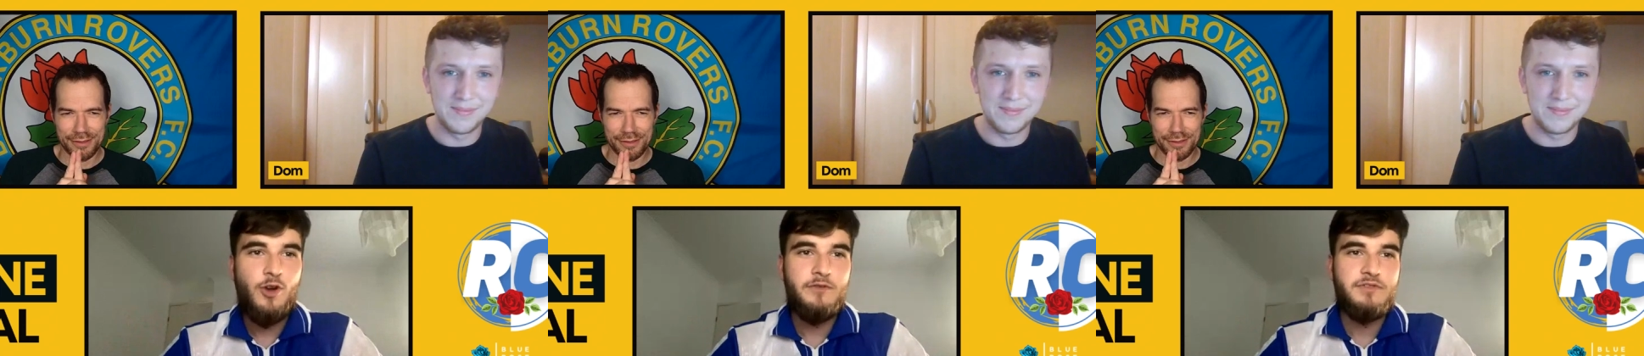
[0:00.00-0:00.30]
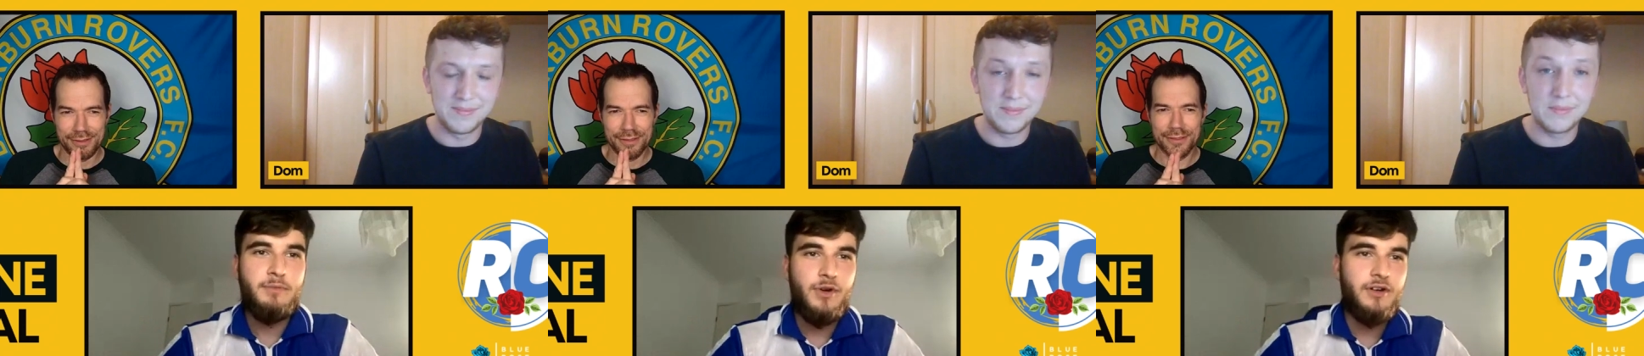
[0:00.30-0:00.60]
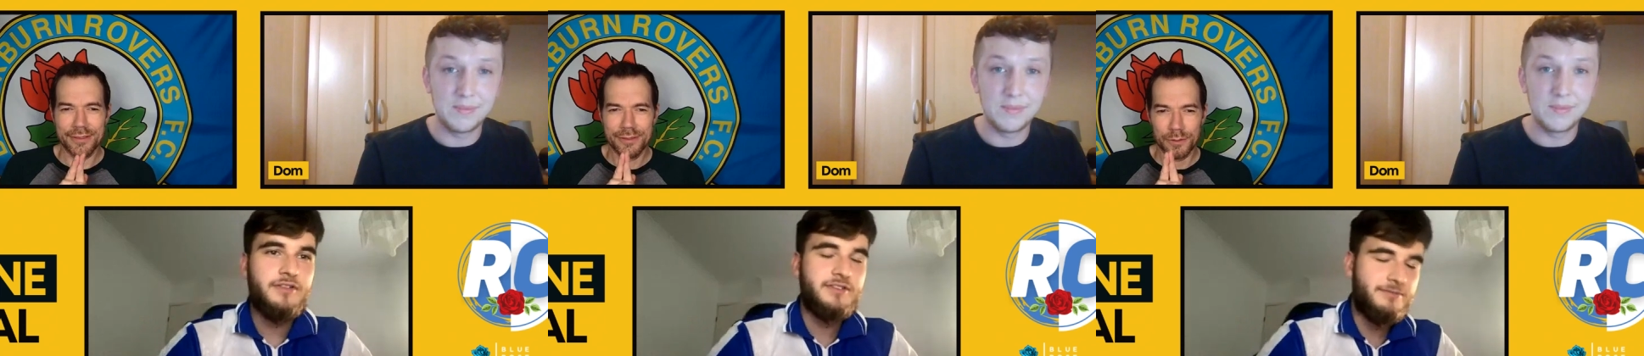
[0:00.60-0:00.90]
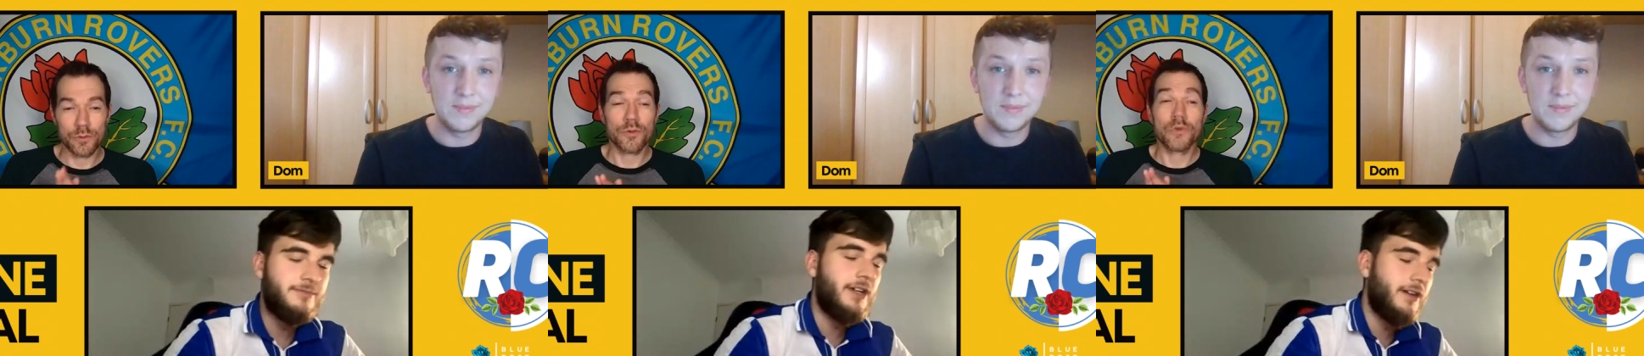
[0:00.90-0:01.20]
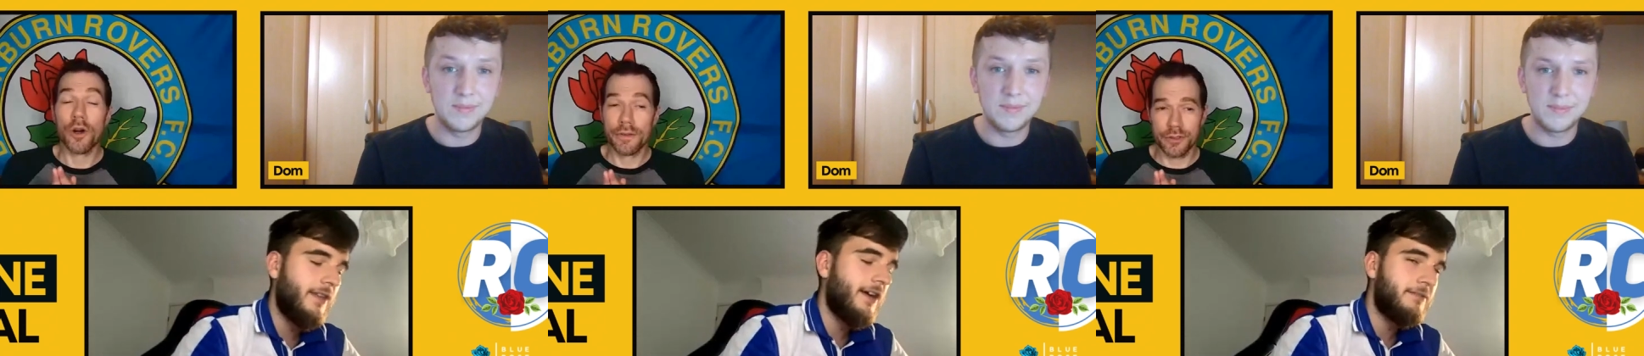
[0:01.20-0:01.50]
Speaker 1: Rob's Reports.
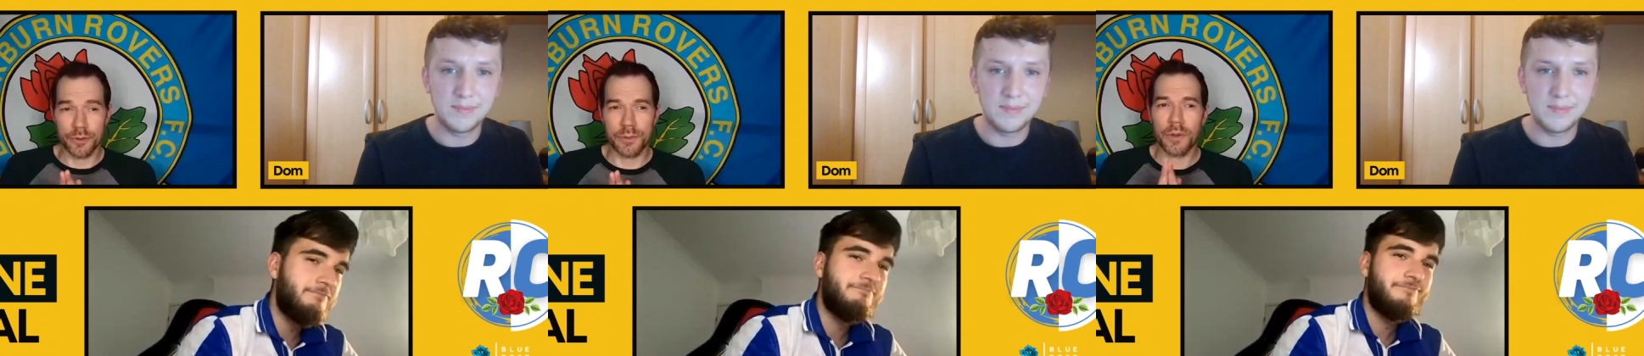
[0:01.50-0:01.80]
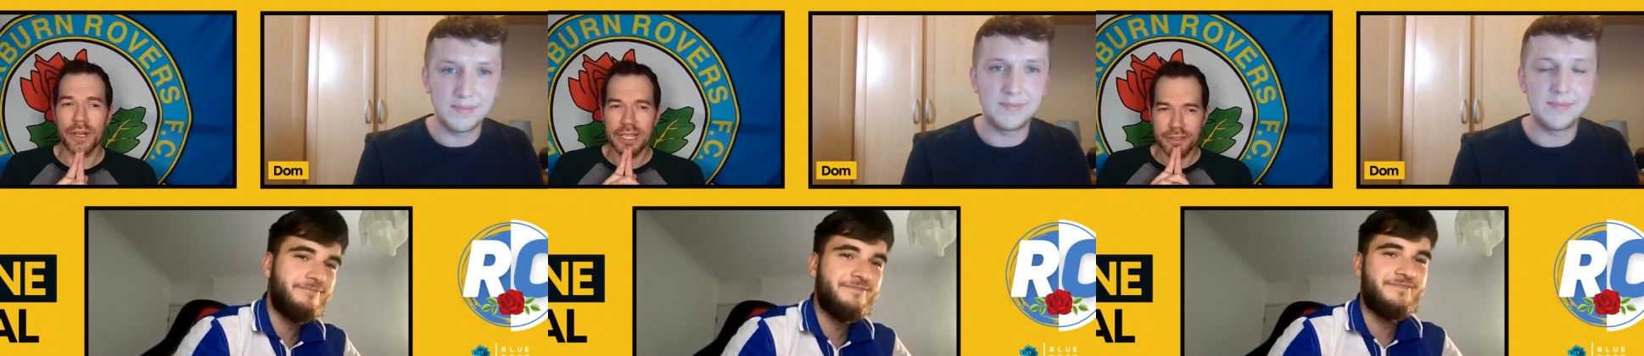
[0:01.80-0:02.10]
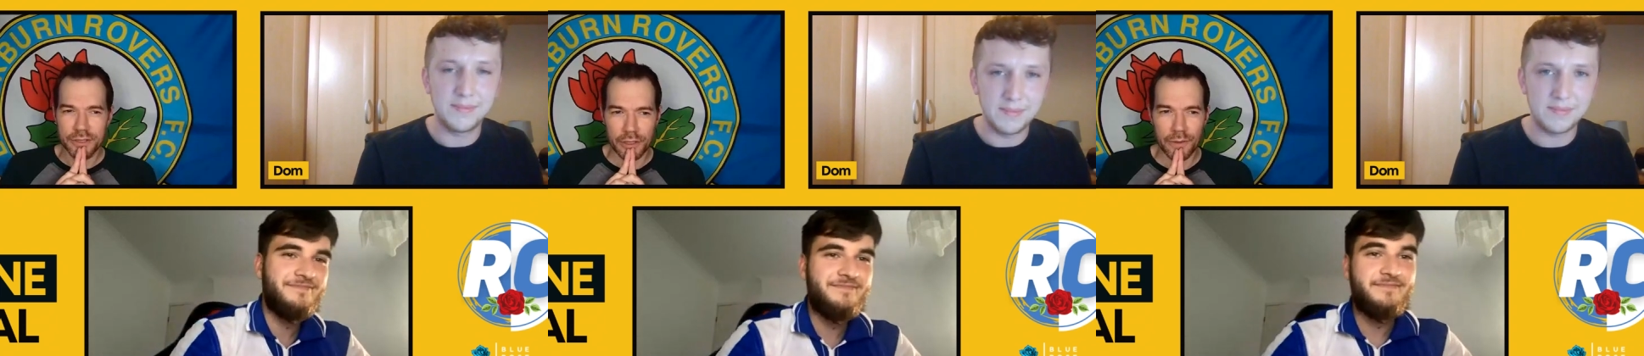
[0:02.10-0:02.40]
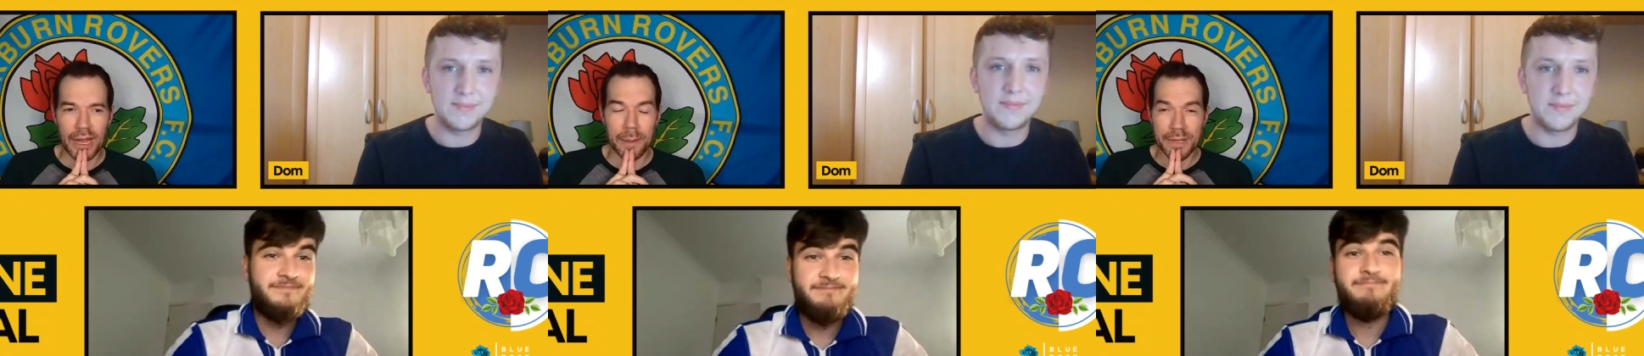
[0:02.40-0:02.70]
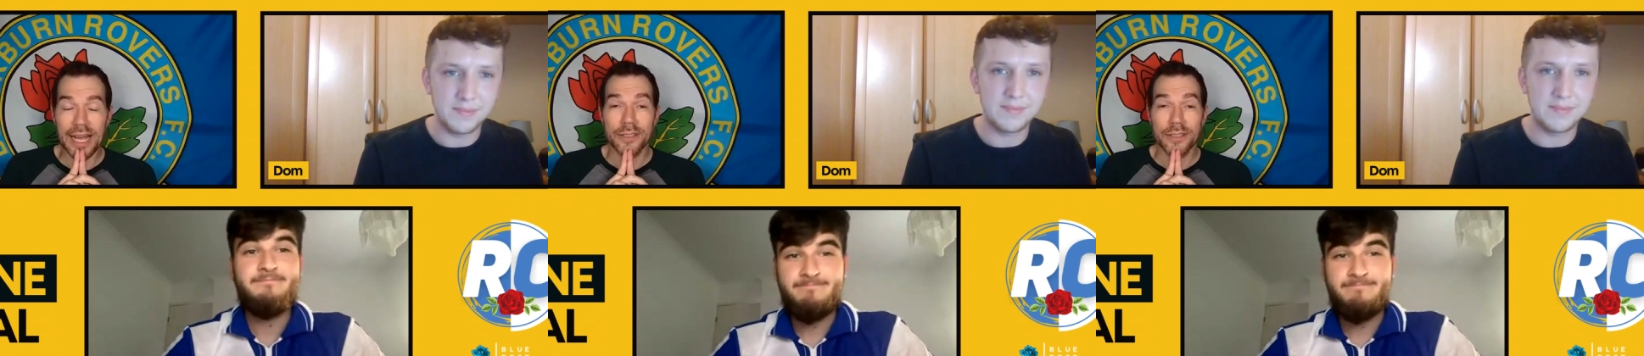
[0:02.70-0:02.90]
Robert's Report Instagram.